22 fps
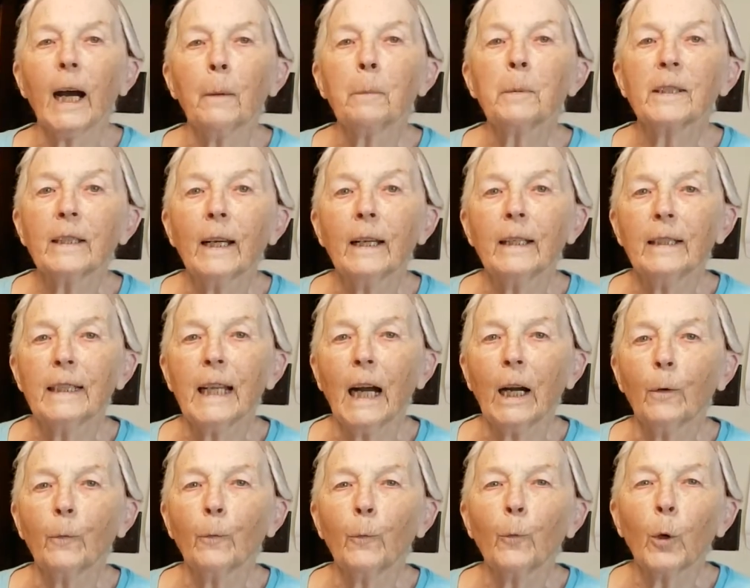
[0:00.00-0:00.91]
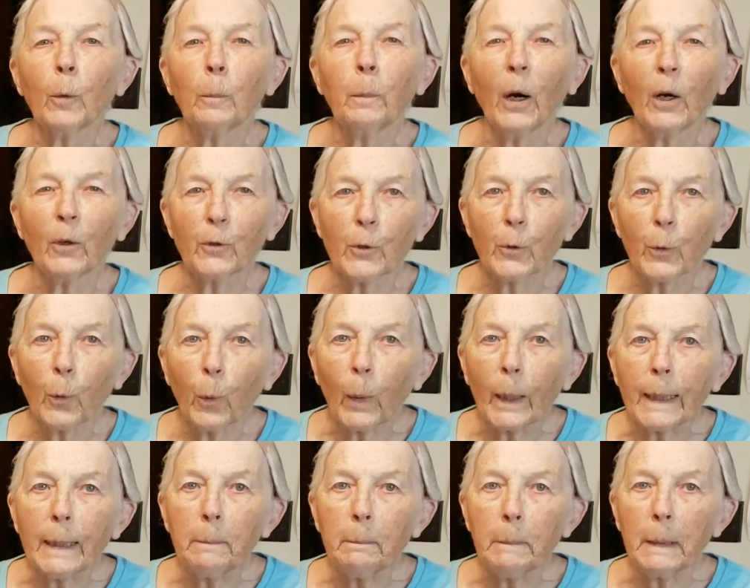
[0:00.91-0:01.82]
upside down for about
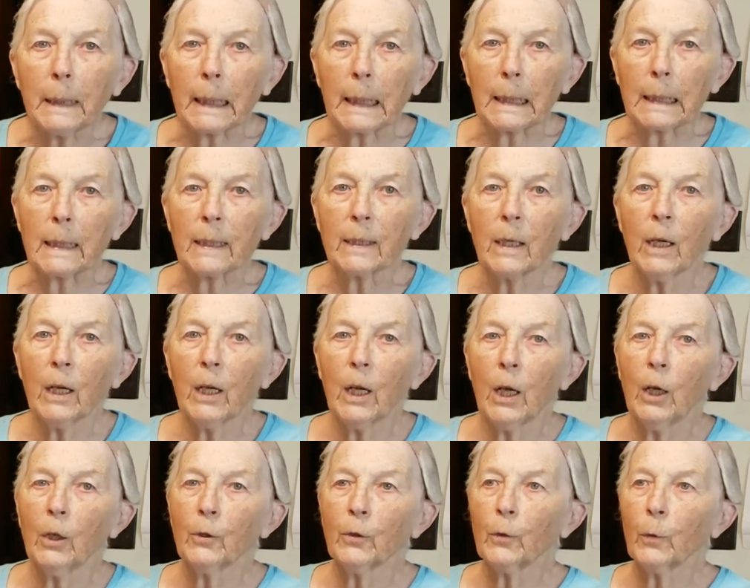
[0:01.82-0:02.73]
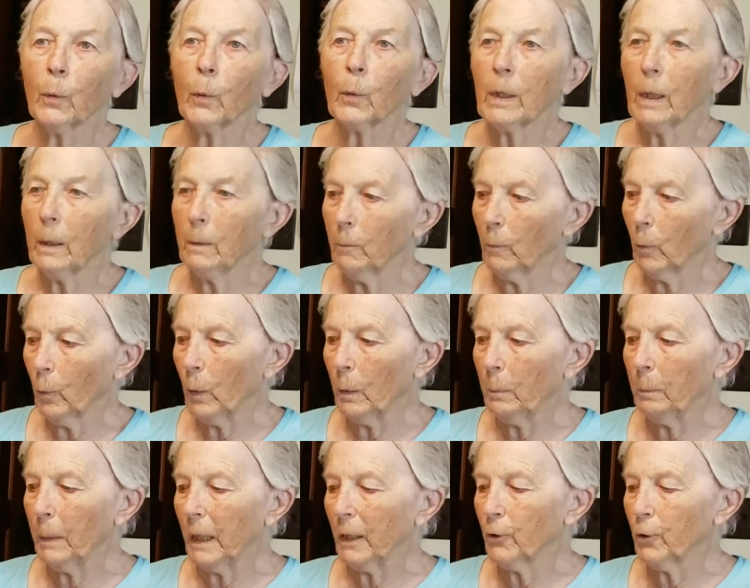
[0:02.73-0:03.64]
20 minutes so that we
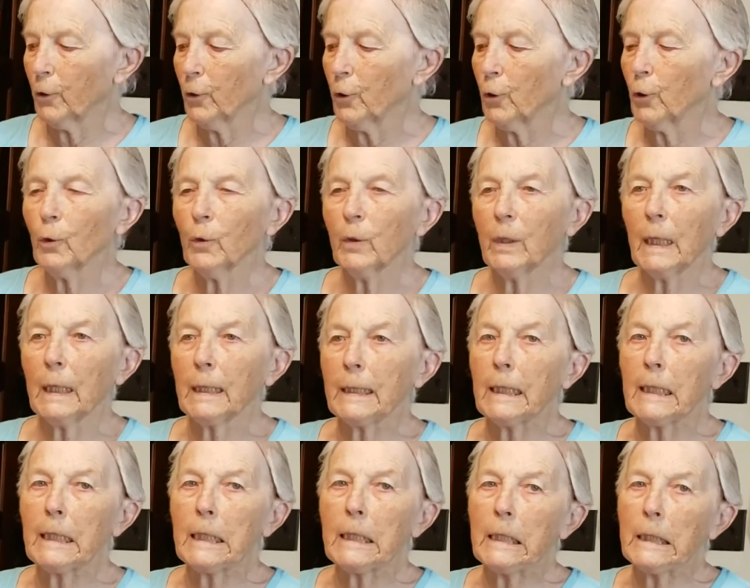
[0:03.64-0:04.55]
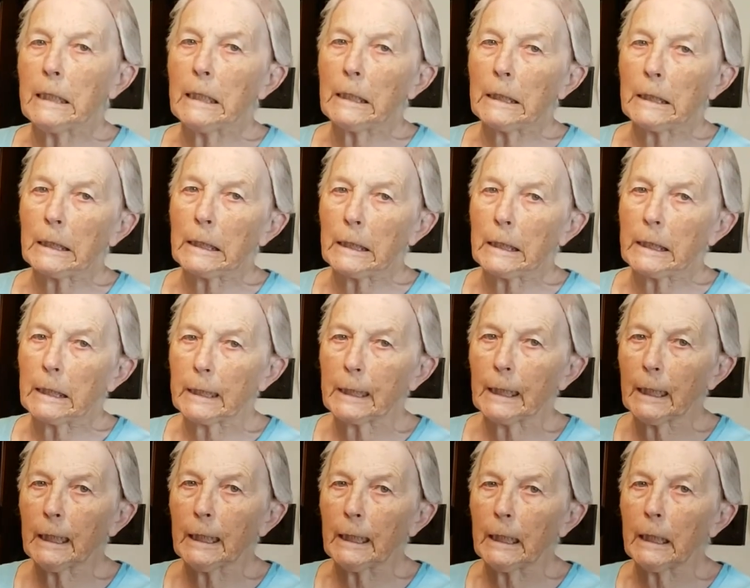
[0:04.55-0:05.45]
make sure that the seal is
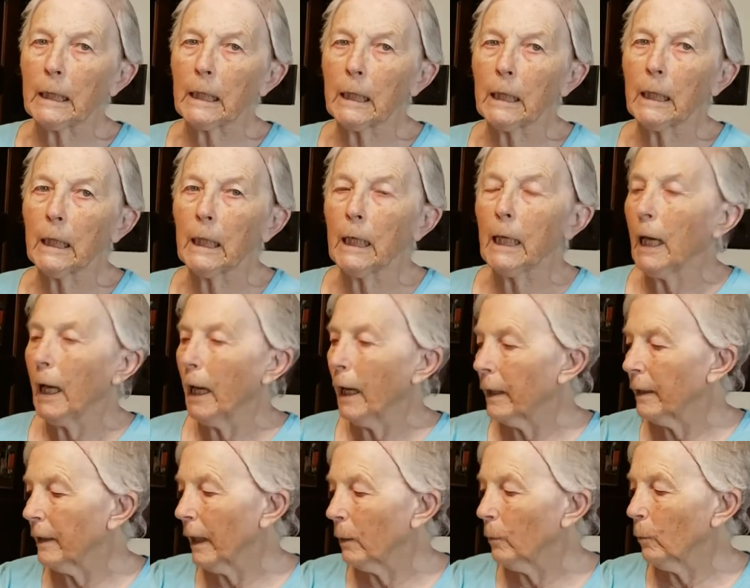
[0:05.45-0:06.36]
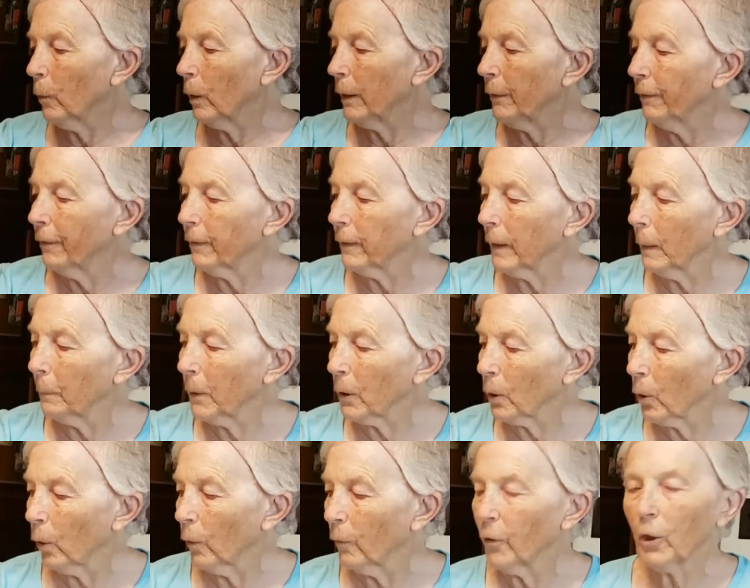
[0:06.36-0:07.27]
tight, and then we flip it
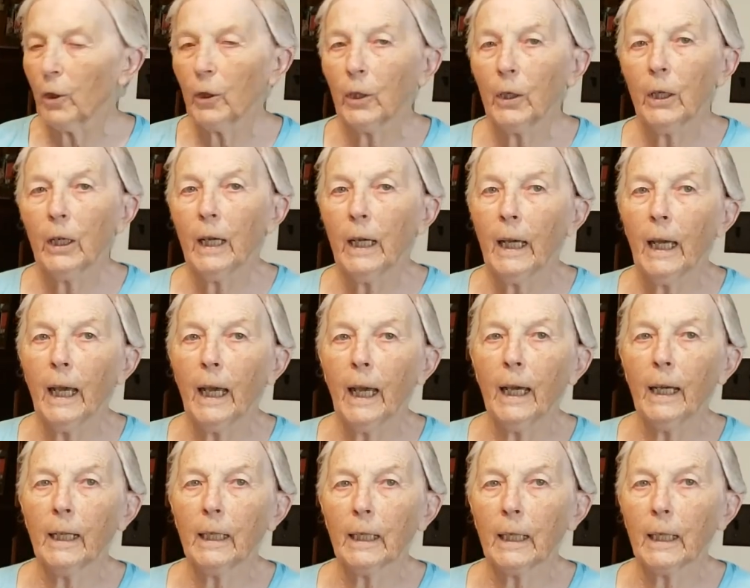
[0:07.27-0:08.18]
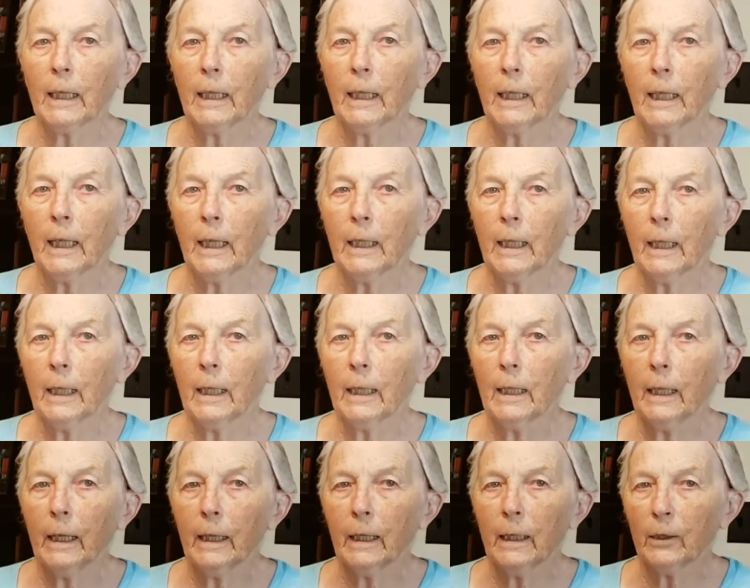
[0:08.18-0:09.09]
over and
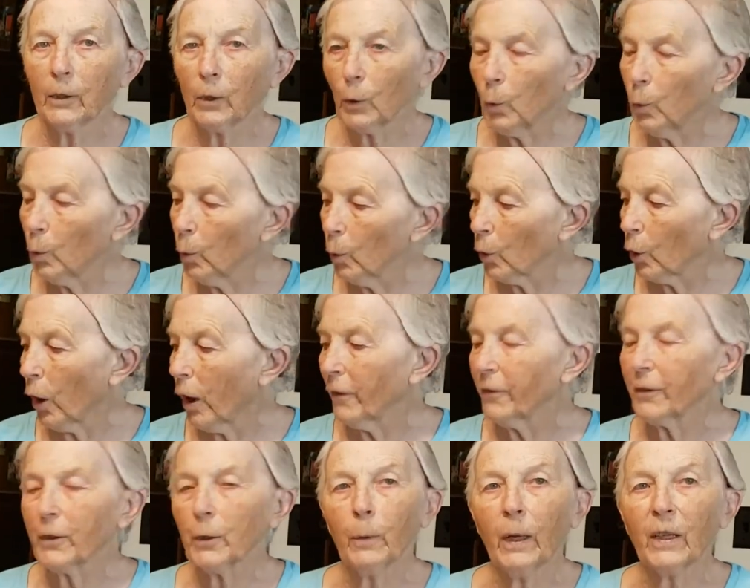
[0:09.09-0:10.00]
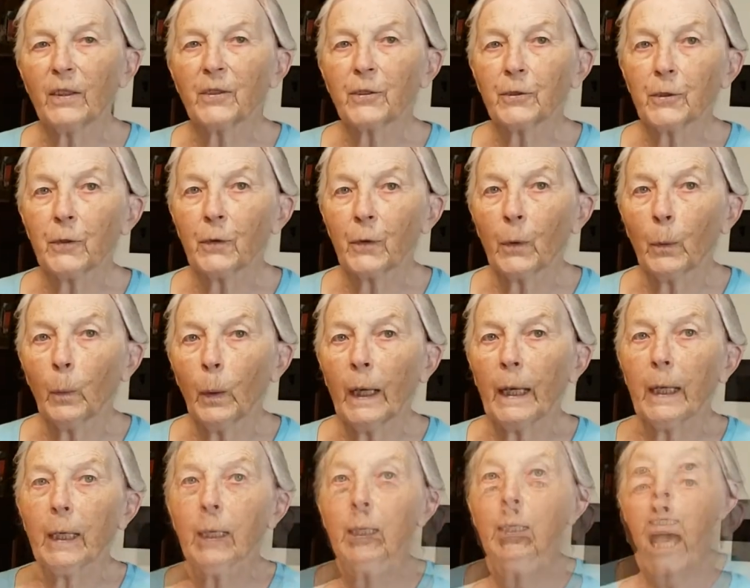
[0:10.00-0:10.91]
let it cool off the rest of the
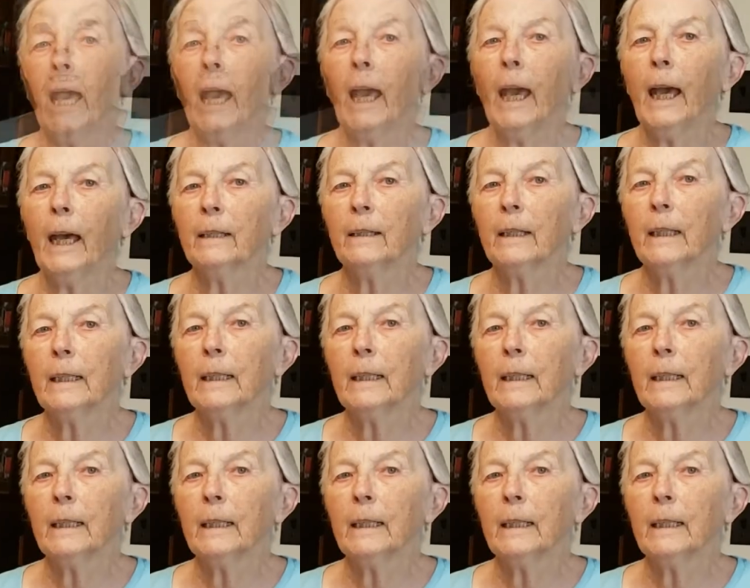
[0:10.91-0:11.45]
way. And the